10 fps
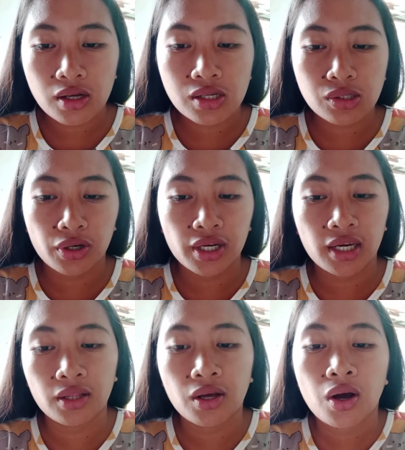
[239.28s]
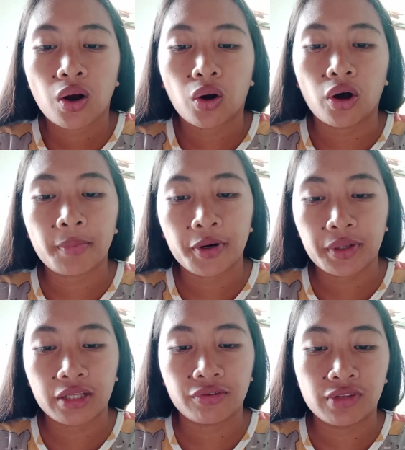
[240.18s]
So in
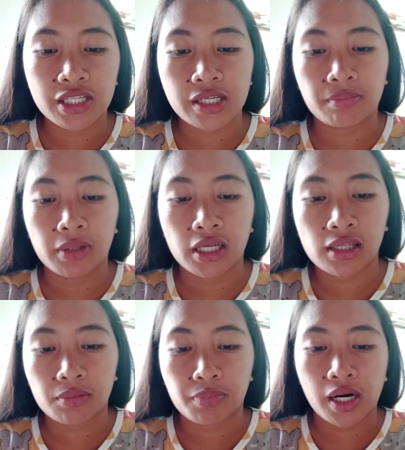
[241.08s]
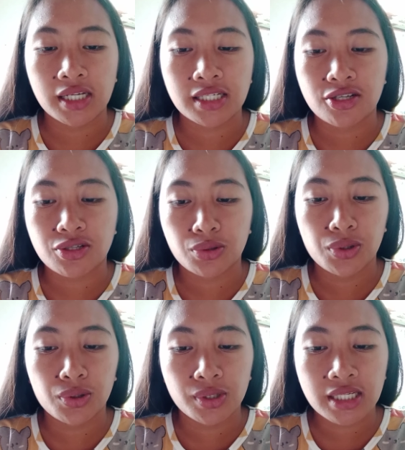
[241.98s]
cooperative discipline, it processes to
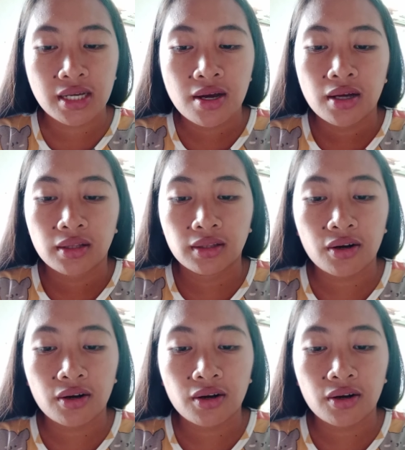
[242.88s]
use the